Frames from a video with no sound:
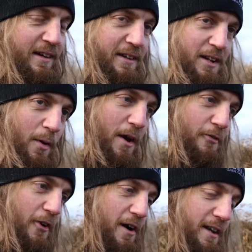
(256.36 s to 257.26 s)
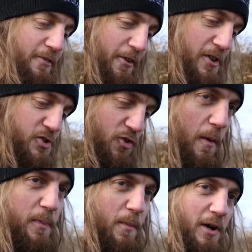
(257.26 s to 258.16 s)
you know, if I
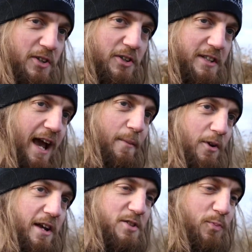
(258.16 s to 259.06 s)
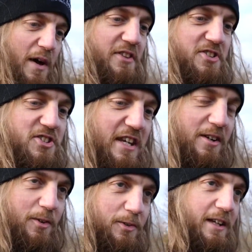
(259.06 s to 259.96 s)
drop my good camera, it's weather
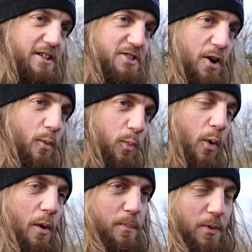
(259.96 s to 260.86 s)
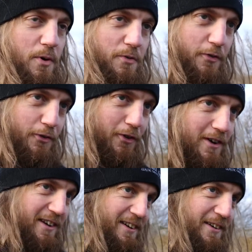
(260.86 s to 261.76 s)
sealed. It's not waterproof,
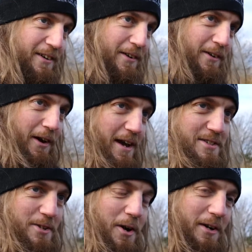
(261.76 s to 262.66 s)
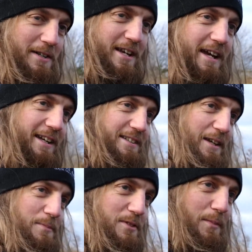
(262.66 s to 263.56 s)
right? It's not going to take a
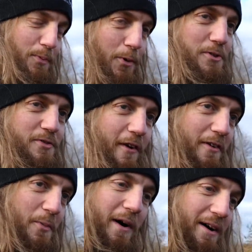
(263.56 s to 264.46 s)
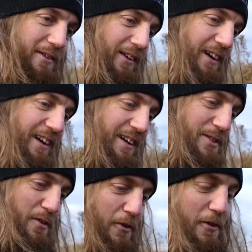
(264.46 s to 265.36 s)
dip to the Broads very well.
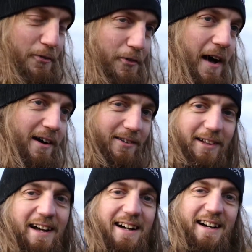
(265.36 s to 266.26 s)
So if I fell,